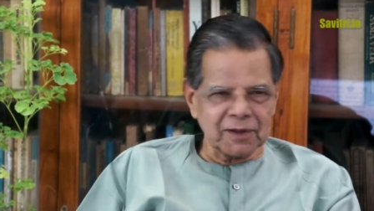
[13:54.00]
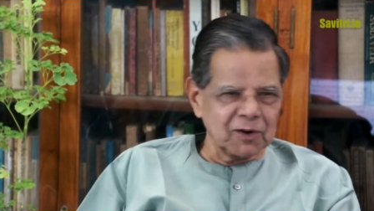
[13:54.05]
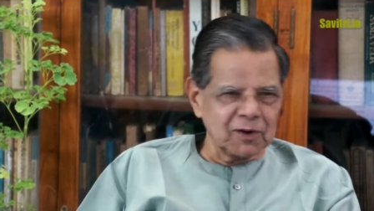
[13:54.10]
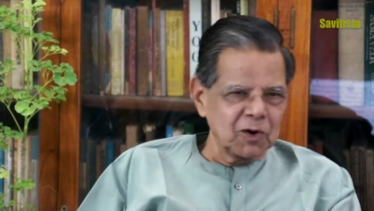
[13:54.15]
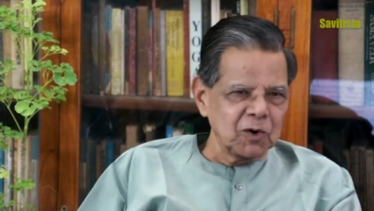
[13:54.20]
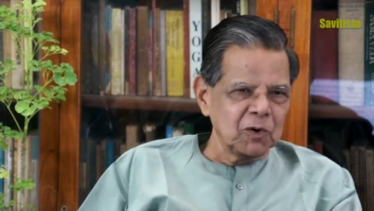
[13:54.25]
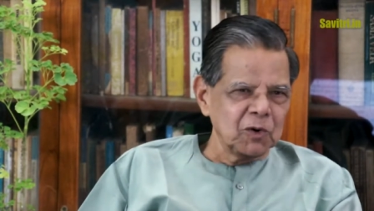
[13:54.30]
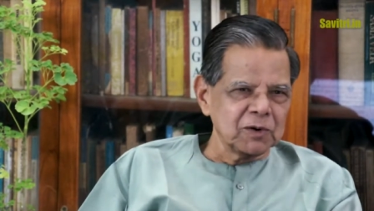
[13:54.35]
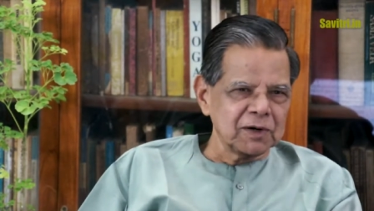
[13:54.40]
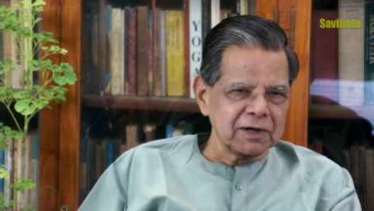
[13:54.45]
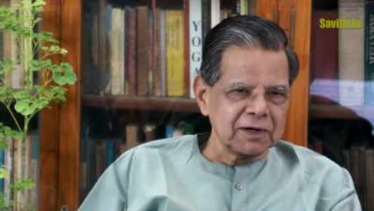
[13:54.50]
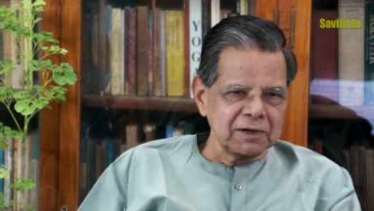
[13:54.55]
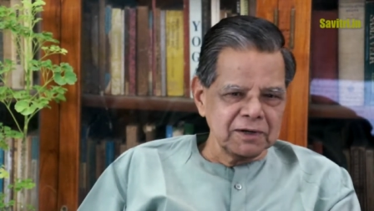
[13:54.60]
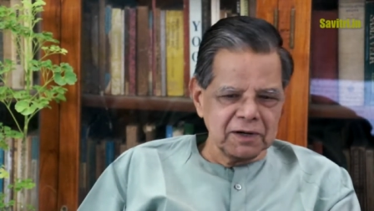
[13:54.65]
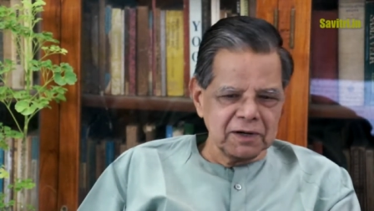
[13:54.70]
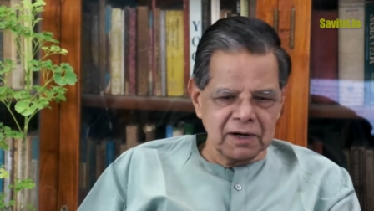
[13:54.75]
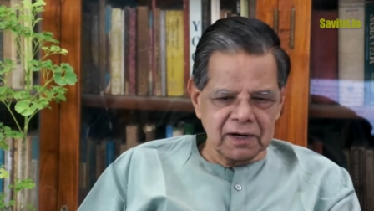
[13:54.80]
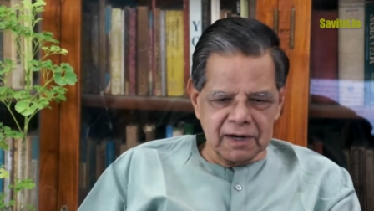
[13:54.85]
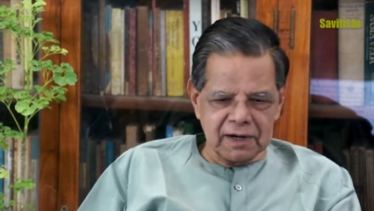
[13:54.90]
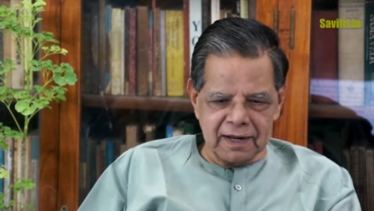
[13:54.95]

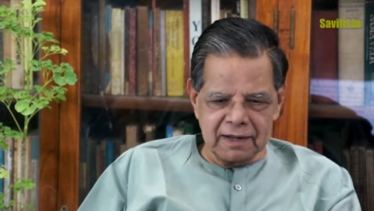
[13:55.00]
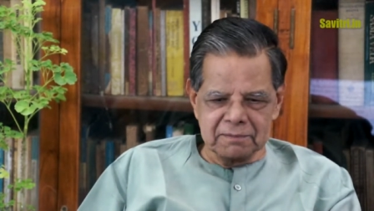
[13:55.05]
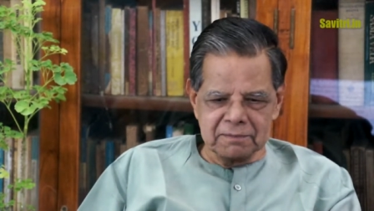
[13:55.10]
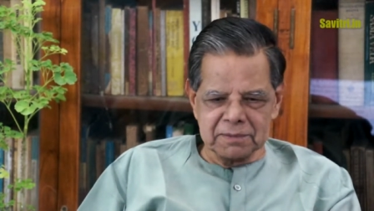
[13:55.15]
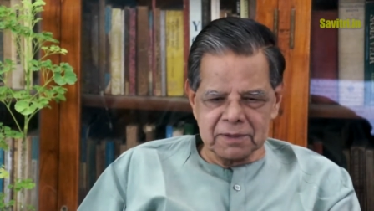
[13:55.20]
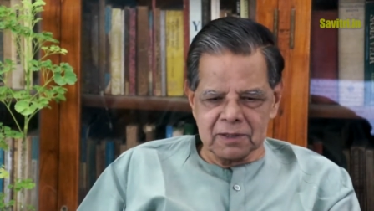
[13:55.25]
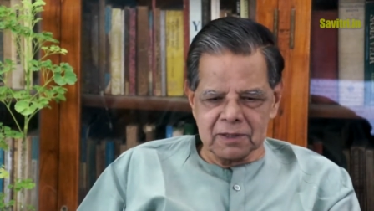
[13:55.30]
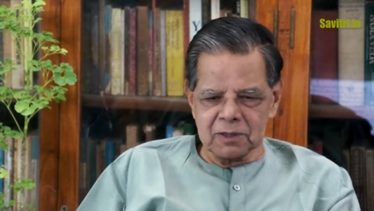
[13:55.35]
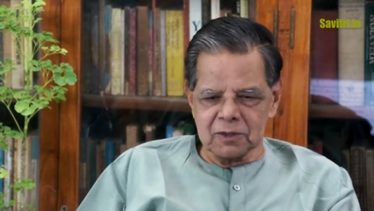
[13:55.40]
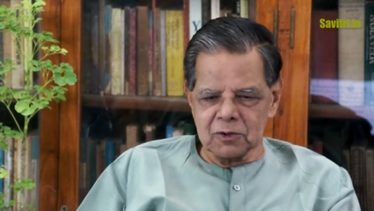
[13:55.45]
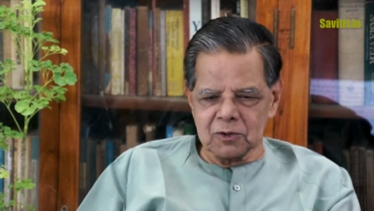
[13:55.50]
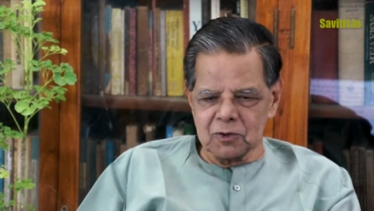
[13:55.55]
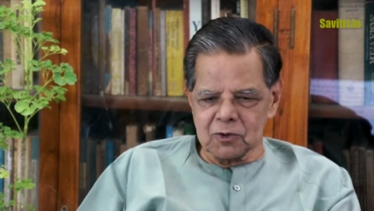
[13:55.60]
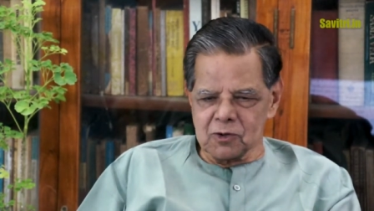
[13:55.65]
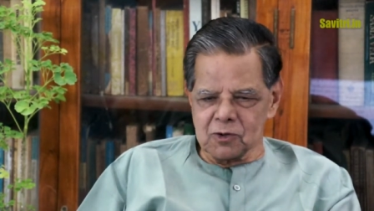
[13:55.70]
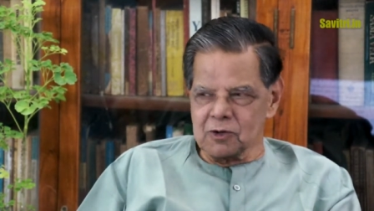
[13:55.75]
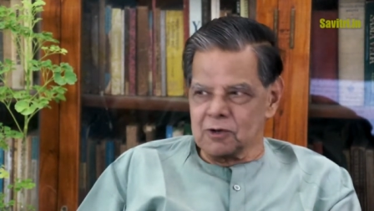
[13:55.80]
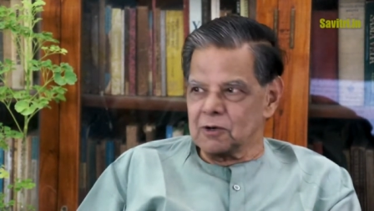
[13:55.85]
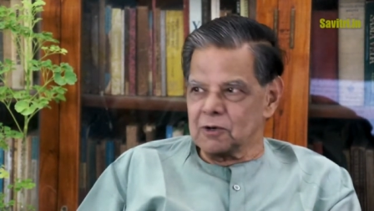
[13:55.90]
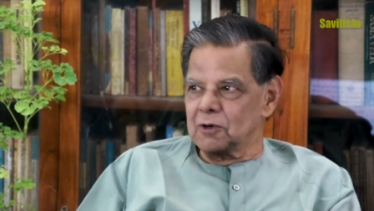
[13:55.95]
golden temple
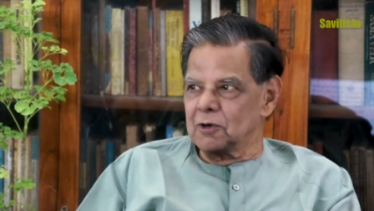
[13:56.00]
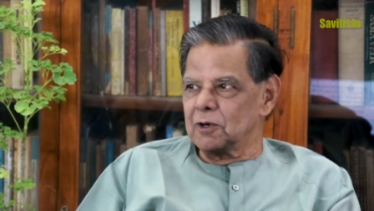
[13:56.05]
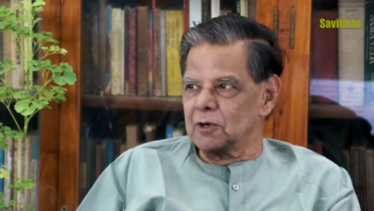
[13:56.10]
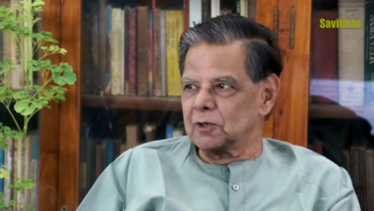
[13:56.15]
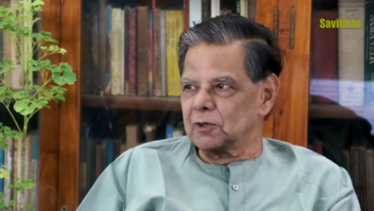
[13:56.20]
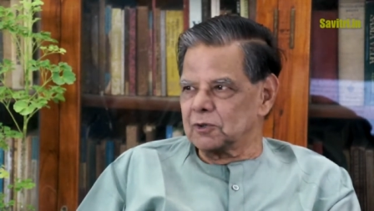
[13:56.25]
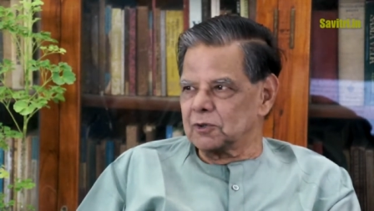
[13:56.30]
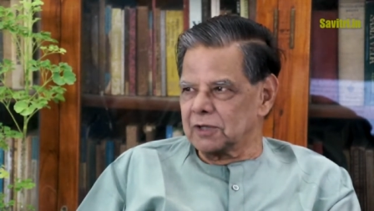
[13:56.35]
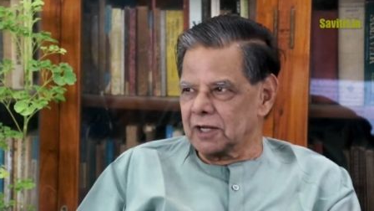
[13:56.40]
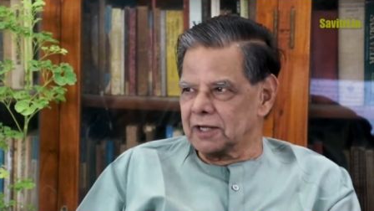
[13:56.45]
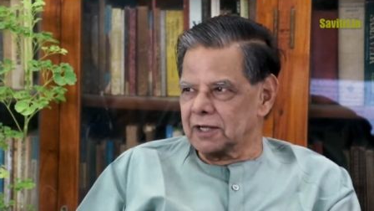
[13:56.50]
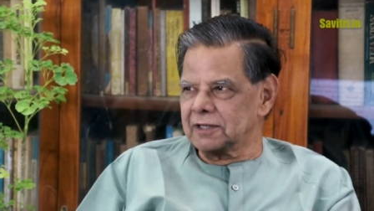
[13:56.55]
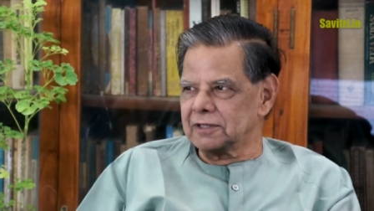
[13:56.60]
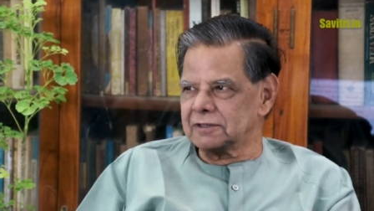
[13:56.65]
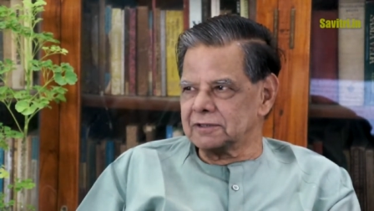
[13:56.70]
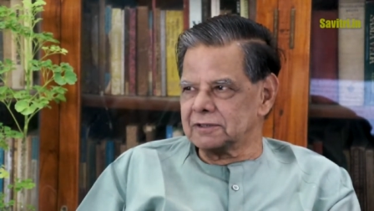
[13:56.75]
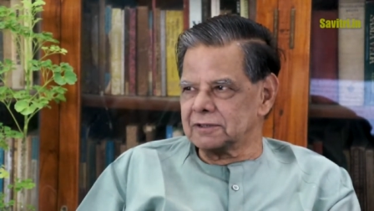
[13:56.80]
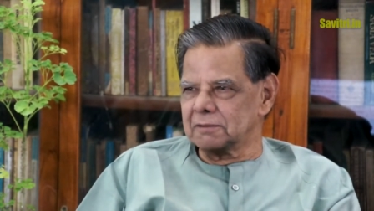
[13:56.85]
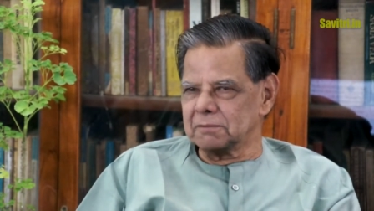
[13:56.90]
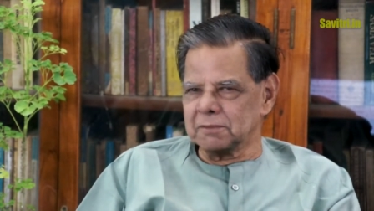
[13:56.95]
door to
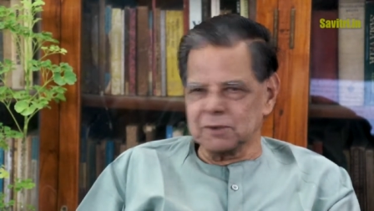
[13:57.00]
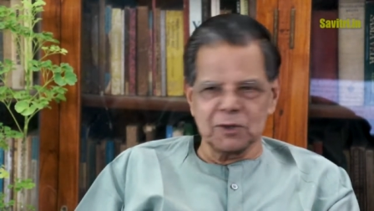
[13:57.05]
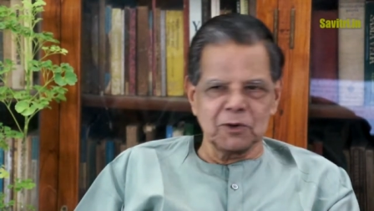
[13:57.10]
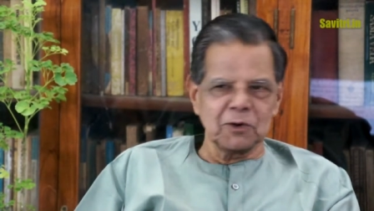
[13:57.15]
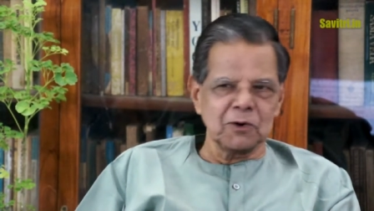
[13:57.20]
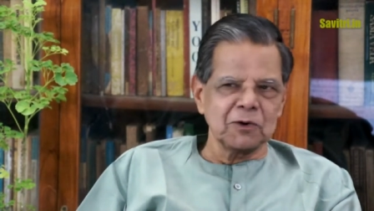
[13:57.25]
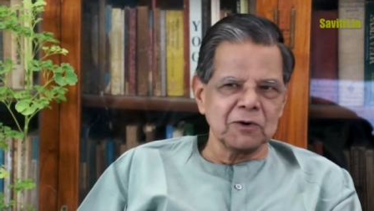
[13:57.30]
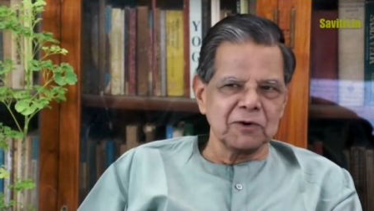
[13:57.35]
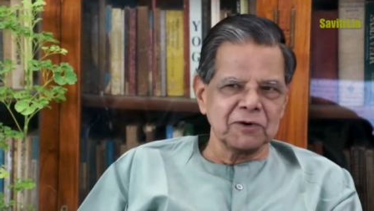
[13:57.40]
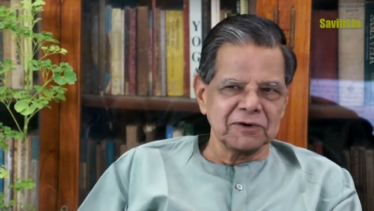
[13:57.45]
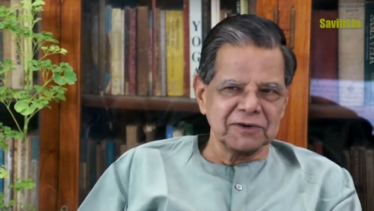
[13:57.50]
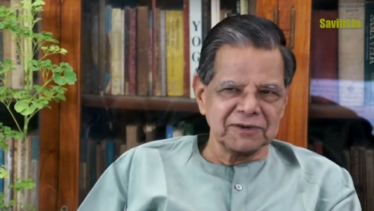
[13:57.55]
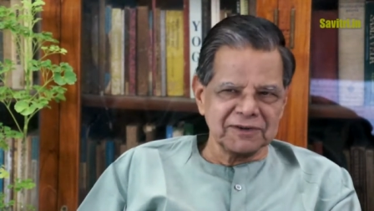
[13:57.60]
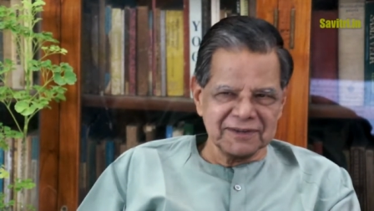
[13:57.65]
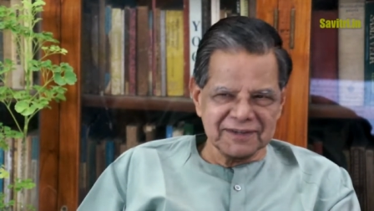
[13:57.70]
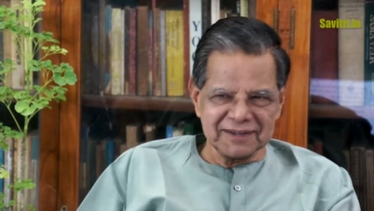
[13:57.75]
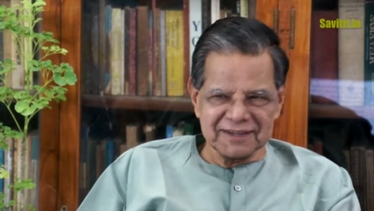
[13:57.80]
things beyond.